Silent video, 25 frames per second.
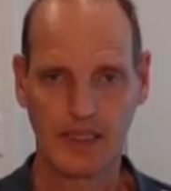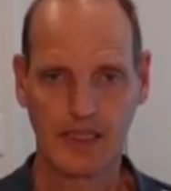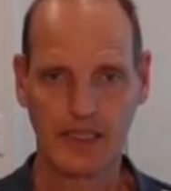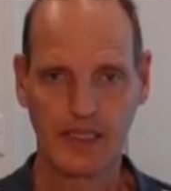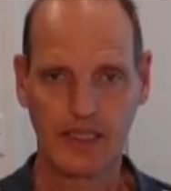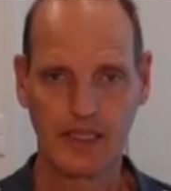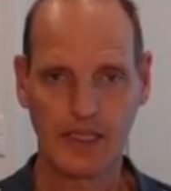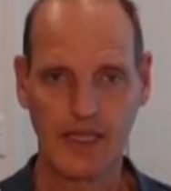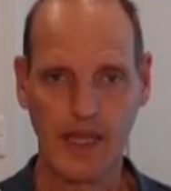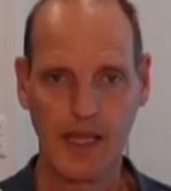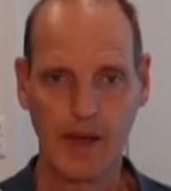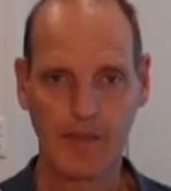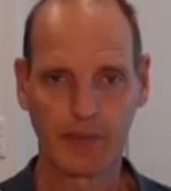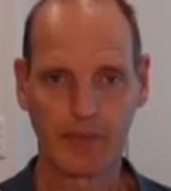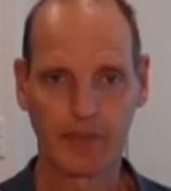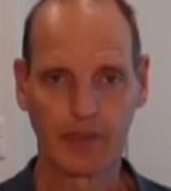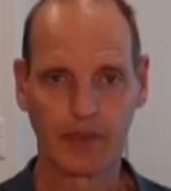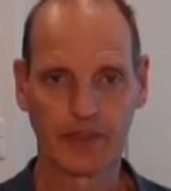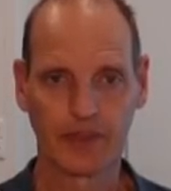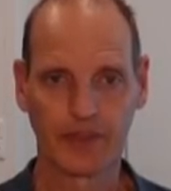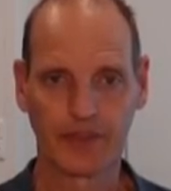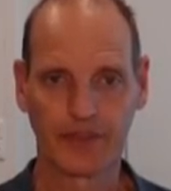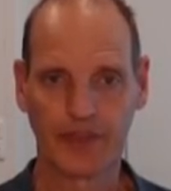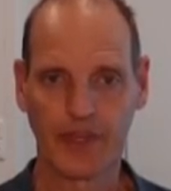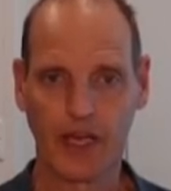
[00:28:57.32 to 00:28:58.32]

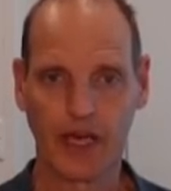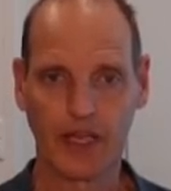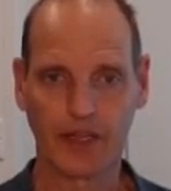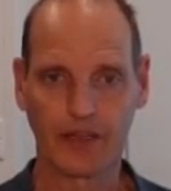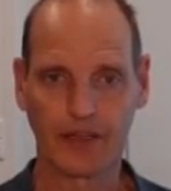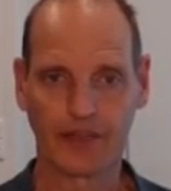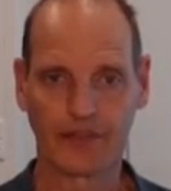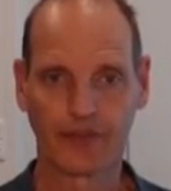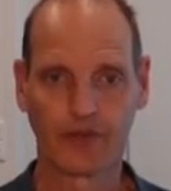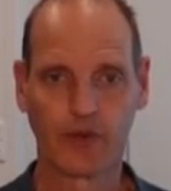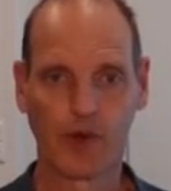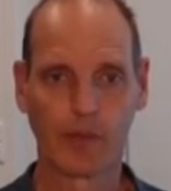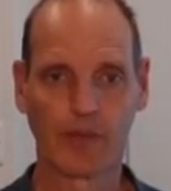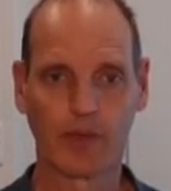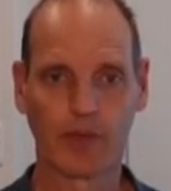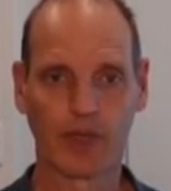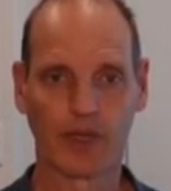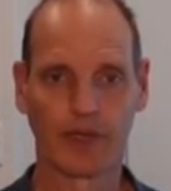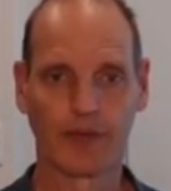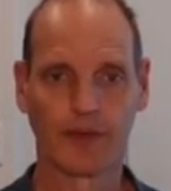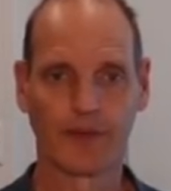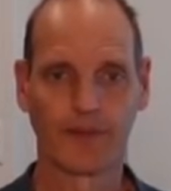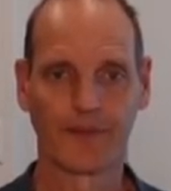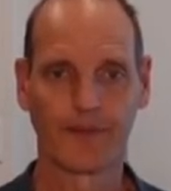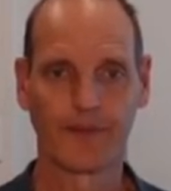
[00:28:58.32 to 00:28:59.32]
sample size
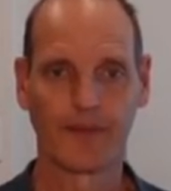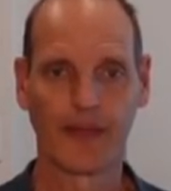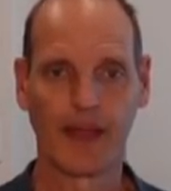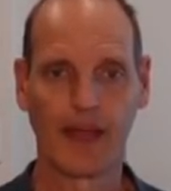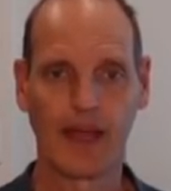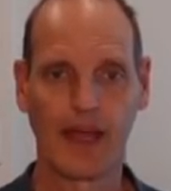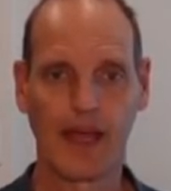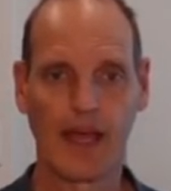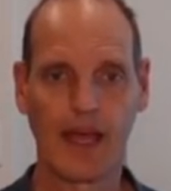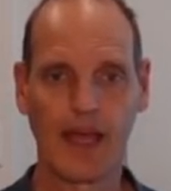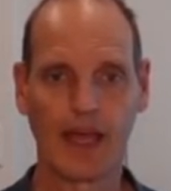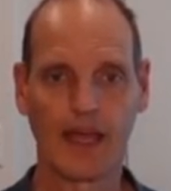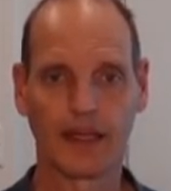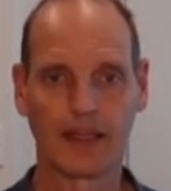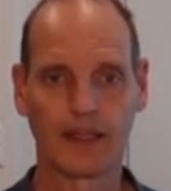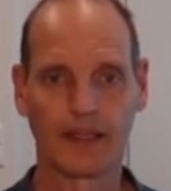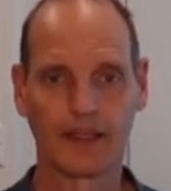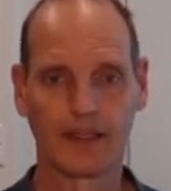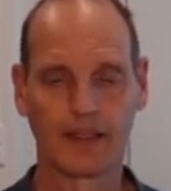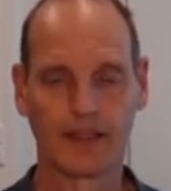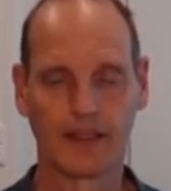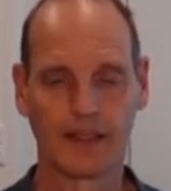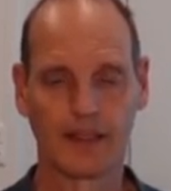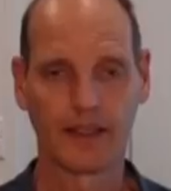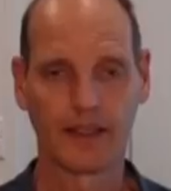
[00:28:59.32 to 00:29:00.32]
formula
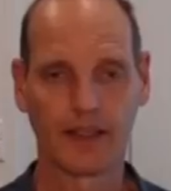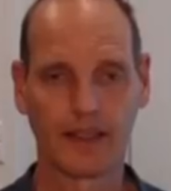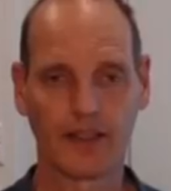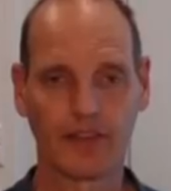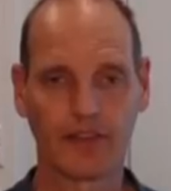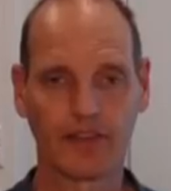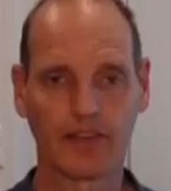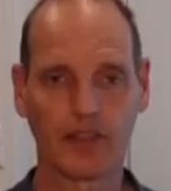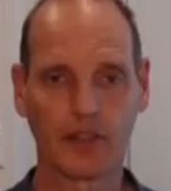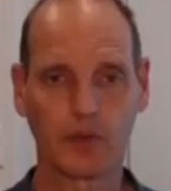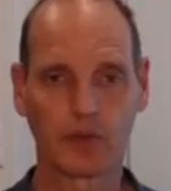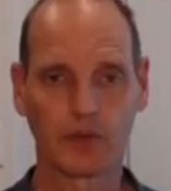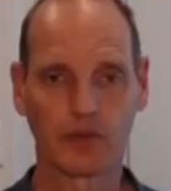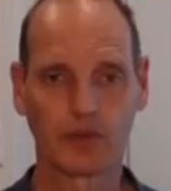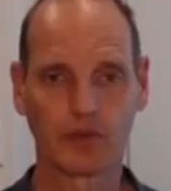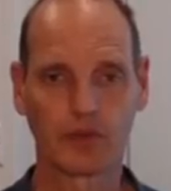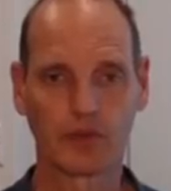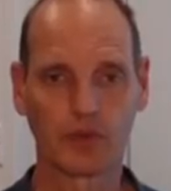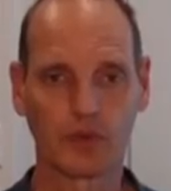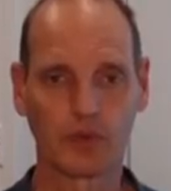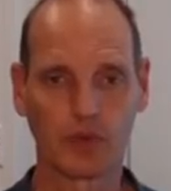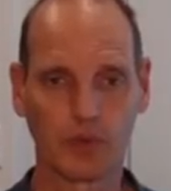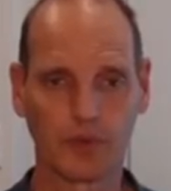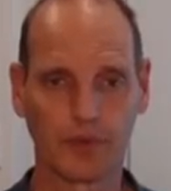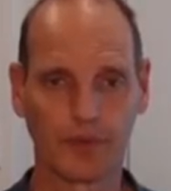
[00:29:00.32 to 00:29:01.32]
n is equal
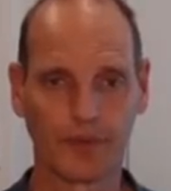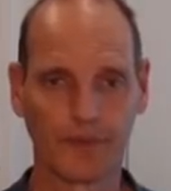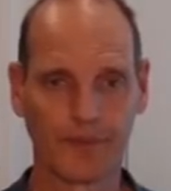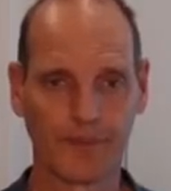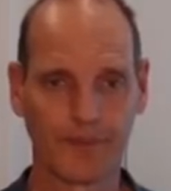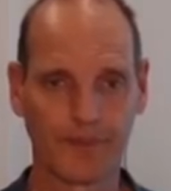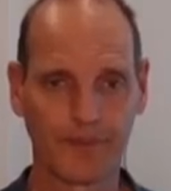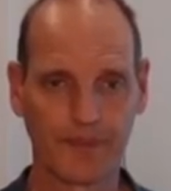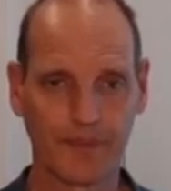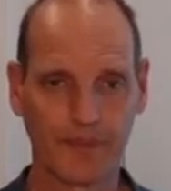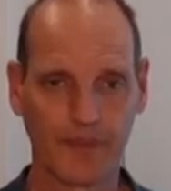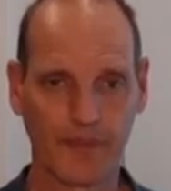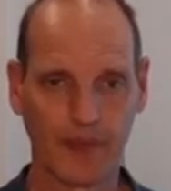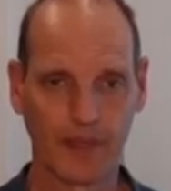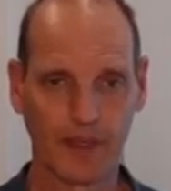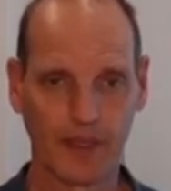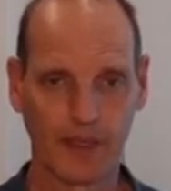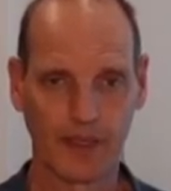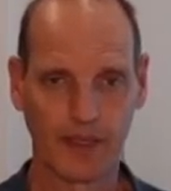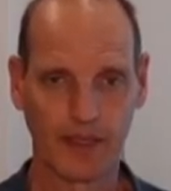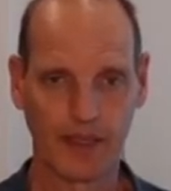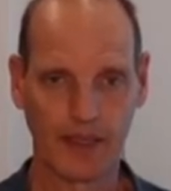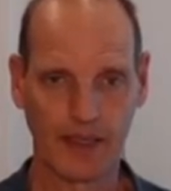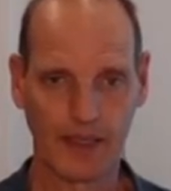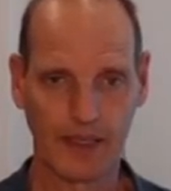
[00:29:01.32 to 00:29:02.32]
to
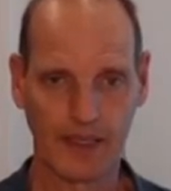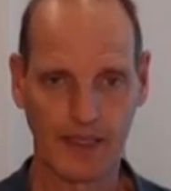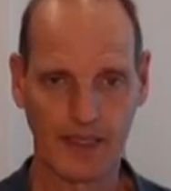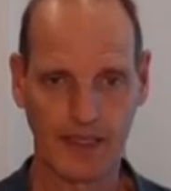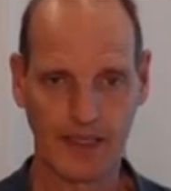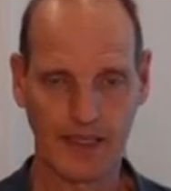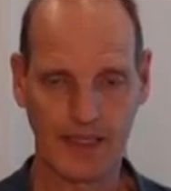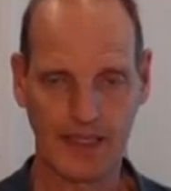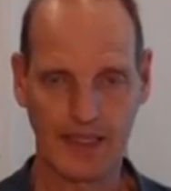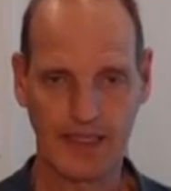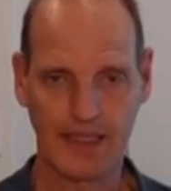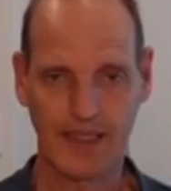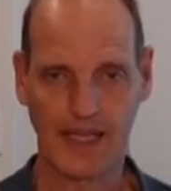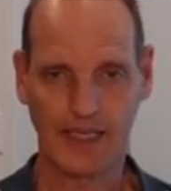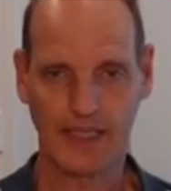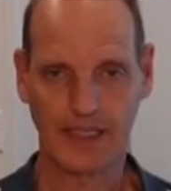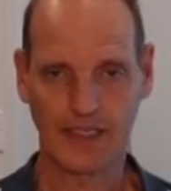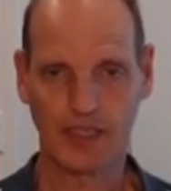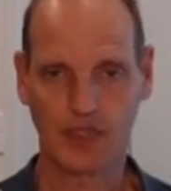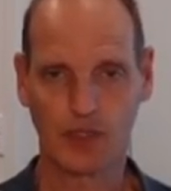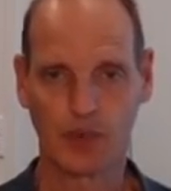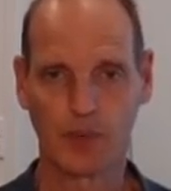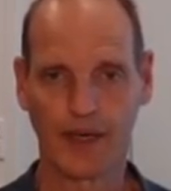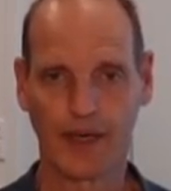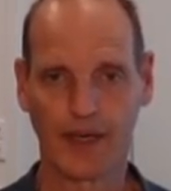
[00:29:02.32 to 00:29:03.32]
z
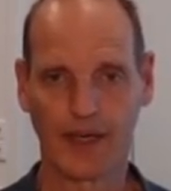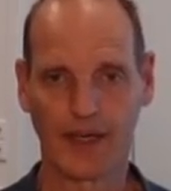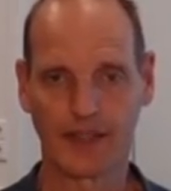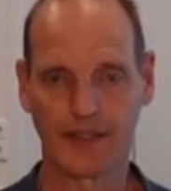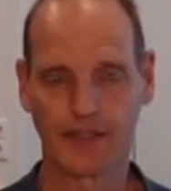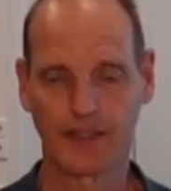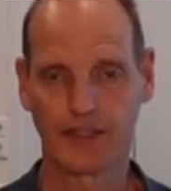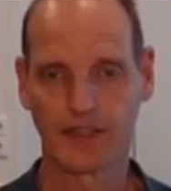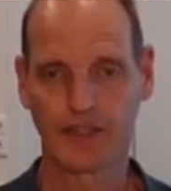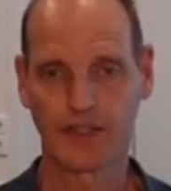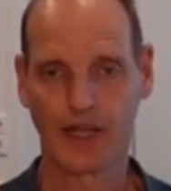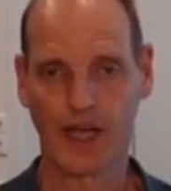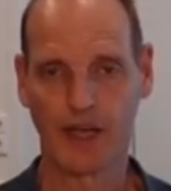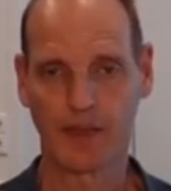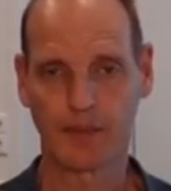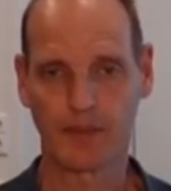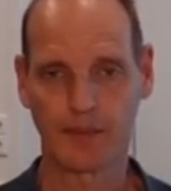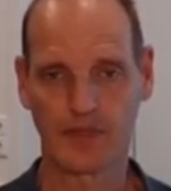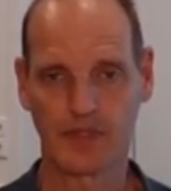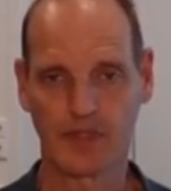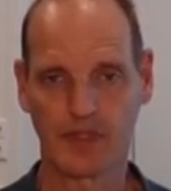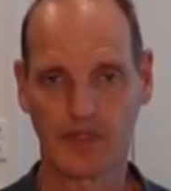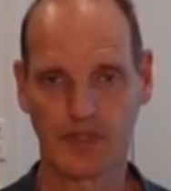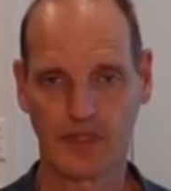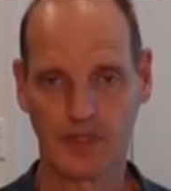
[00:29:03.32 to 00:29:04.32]
squared
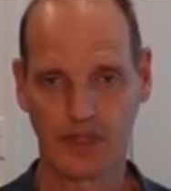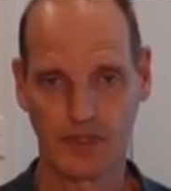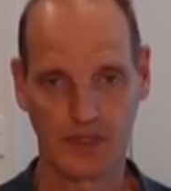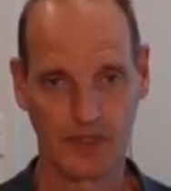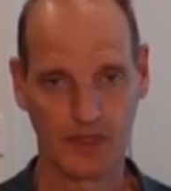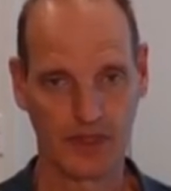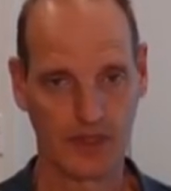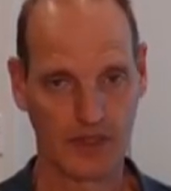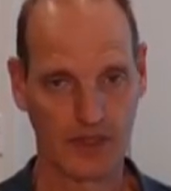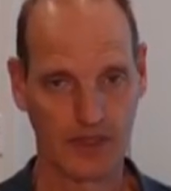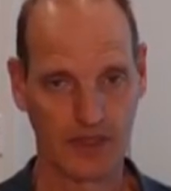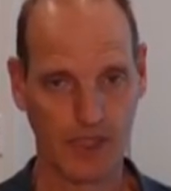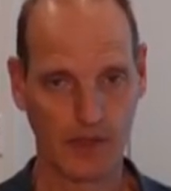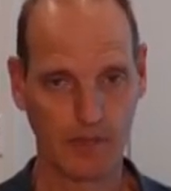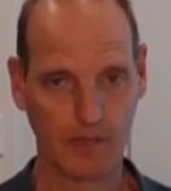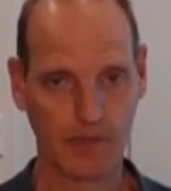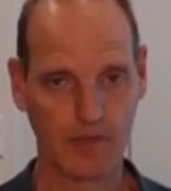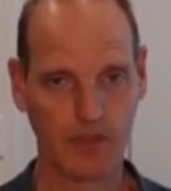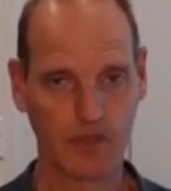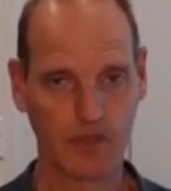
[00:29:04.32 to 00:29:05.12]
times sigma